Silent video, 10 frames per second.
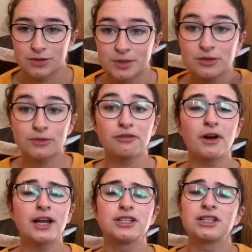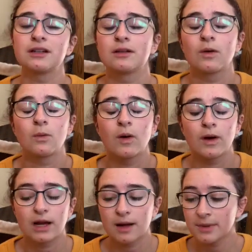much refreshed and
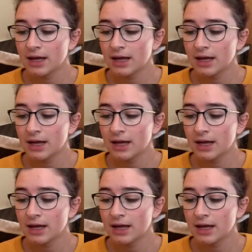woken up.